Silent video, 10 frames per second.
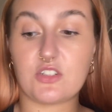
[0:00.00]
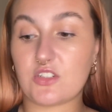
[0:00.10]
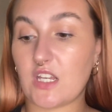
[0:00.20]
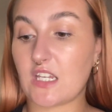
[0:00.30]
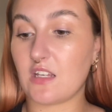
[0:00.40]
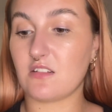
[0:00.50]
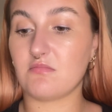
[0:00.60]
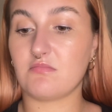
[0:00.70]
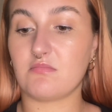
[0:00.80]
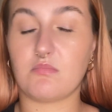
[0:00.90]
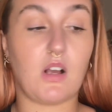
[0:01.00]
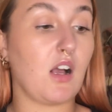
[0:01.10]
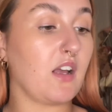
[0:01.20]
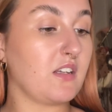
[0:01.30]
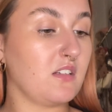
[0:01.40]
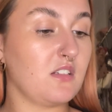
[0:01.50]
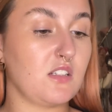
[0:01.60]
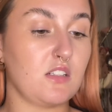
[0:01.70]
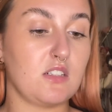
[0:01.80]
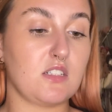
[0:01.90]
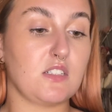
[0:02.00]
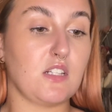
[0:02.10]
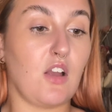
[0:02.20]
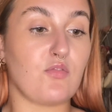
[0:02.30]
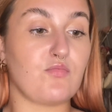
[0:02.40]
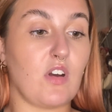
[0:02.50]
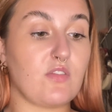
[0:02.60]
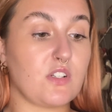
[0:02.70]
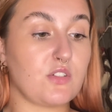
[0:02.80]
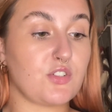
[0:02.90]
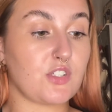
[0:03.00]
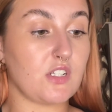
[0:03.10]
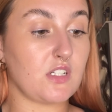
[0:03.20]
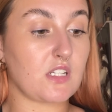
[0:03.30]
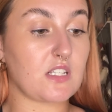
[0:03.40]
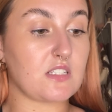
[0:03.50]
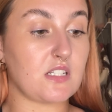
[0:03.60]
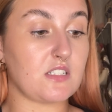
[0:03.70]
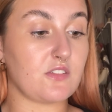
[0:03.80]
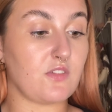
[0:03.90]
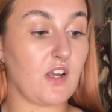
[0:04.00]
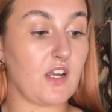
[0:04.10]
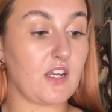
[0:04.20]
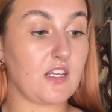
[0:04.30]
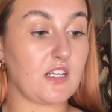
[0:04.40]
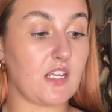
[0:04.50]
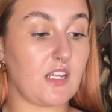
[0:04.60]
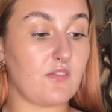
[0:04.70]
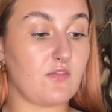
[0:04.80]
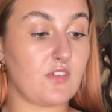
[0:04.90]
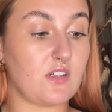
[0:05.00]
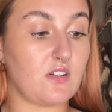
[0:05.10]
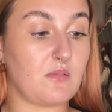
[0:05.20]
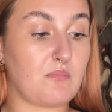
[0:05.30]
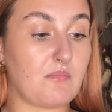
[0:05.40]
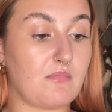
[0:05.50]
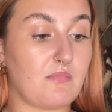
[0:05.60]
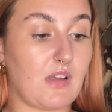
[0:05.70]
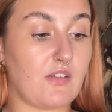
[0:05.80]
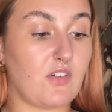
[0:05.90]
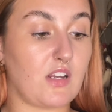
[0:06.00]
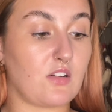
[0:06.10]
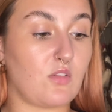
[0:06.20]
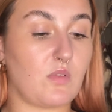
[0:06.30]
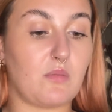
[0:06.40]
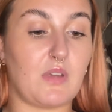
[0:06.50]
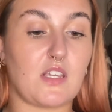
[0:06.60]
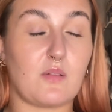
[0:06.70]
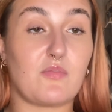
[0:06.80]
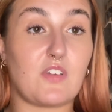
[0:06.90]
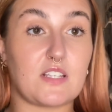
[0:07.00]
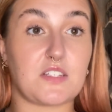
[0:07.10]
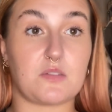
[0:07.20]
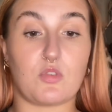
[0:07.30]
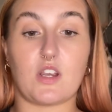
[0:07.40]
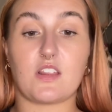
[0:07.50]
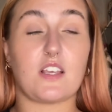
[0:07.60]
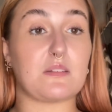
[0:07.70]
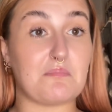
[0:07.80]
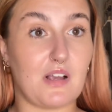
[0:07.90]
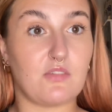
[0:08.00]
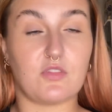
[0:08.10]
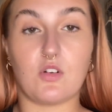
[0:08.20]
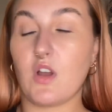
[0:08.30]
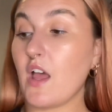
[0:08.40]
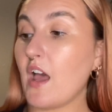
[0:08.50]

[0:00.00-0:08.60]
just taking my Revolution Conceal and Define Infinite Mattifying Longwear Makeup Fixing Spray. That is a mouthful.